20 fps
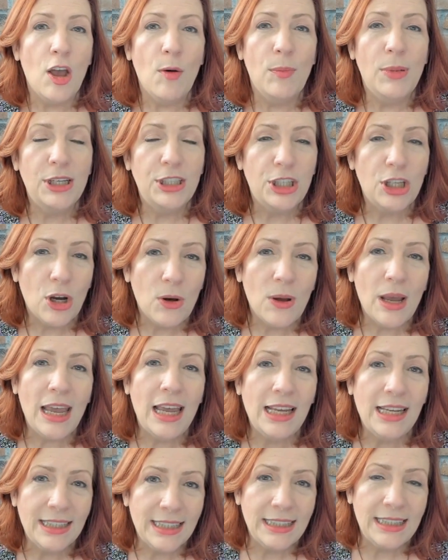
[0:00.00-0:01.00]
but don't
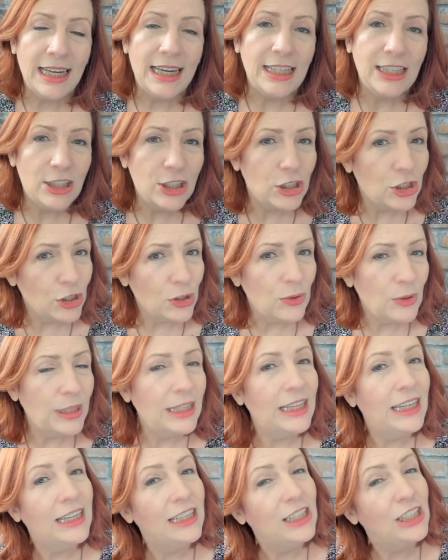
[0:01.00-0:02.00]
hesitate to do
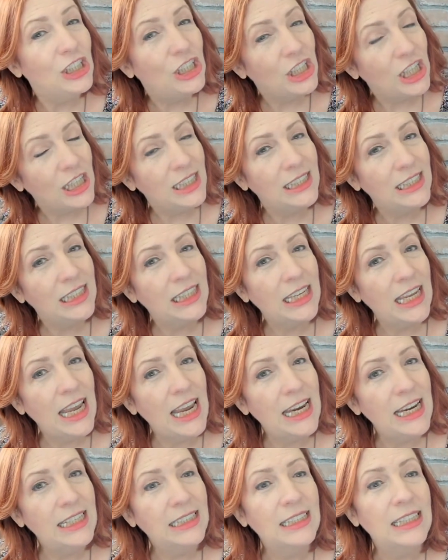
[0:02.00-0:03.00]
it just in
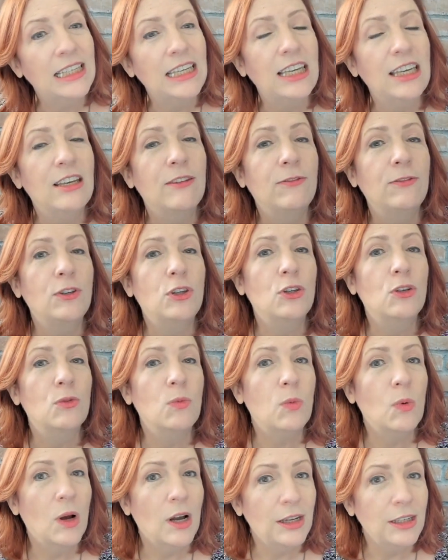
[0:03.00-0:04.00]
case if you
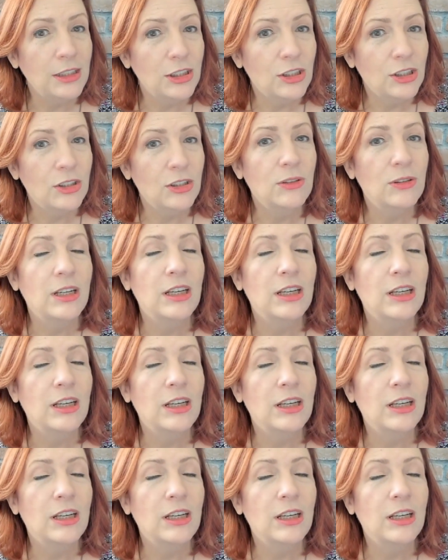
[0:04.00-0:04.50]
want to,